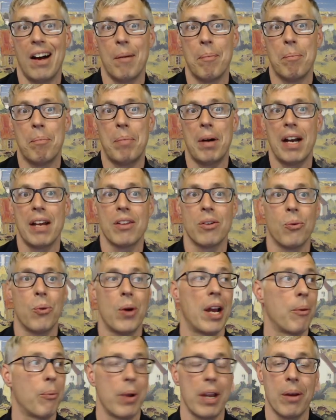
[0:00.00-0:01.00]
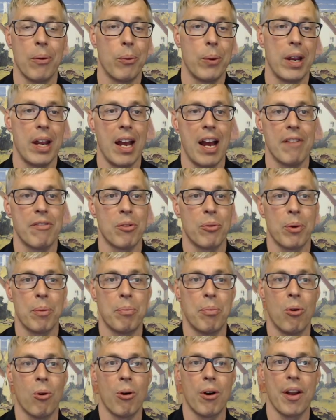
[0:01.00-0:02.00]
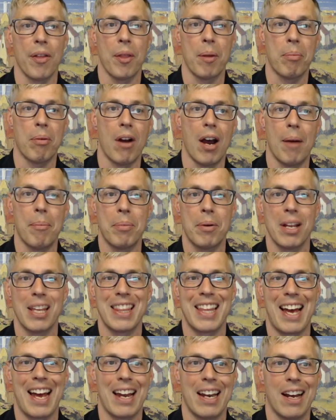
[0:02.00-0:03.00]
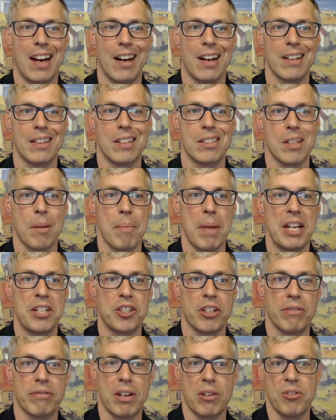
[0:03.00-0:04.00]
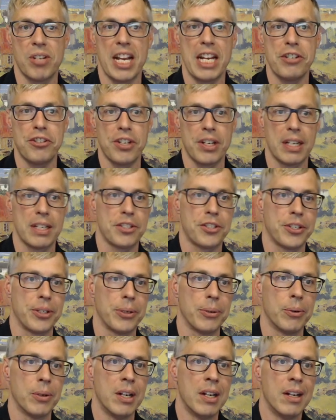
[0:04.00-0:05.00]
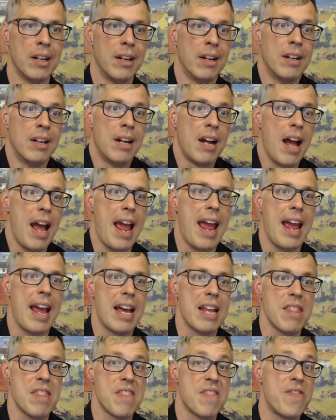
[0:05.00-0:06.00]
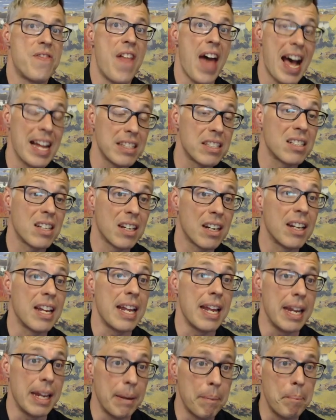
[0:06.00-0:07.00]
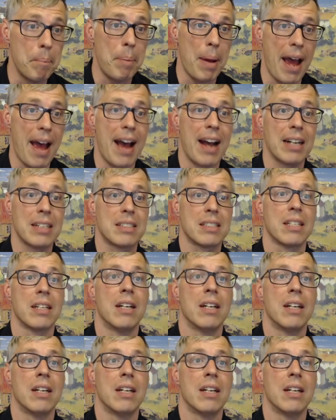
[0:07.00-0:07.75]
by the way, we have a report on the property that there's a major foundation issue," and that's going to impact